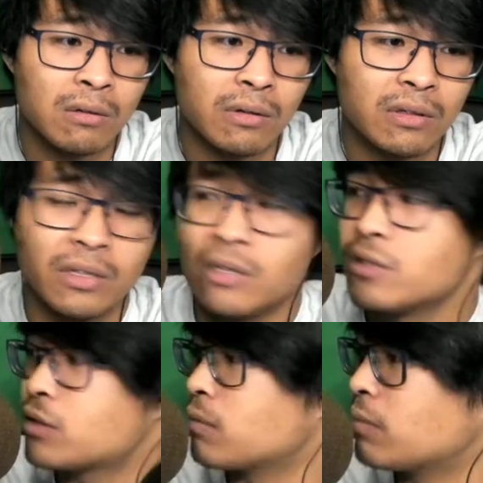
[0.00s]
with
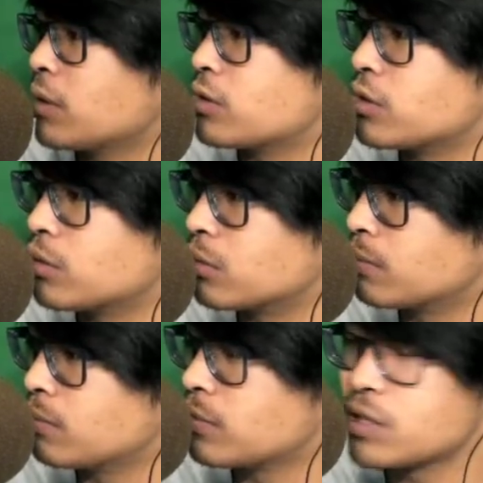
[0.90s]
these compared to
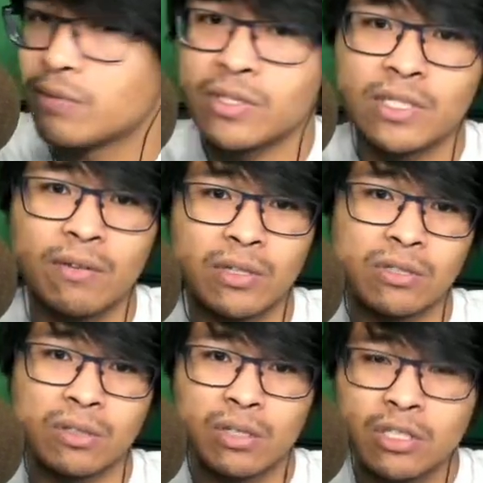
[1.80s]

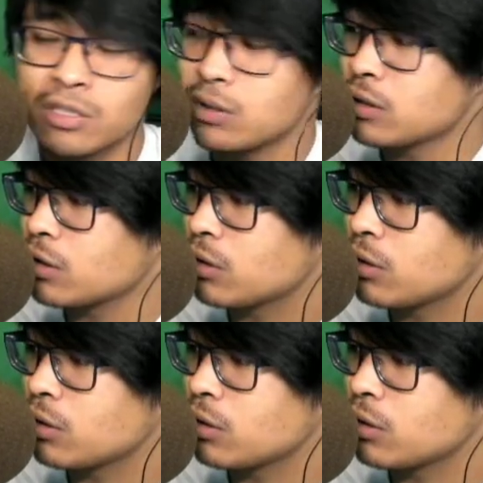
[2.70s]
770s. Look at this. Look